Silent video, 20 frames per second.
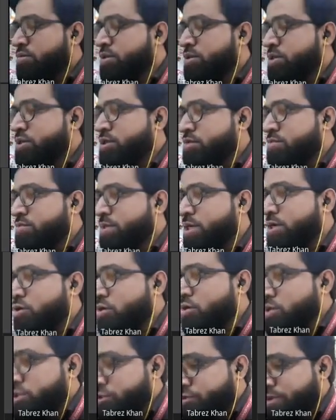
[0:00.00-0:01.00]
So this is my
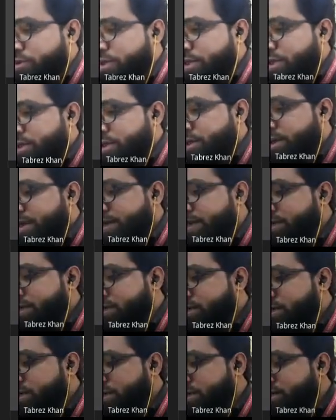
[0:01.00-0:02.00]
doc string, and it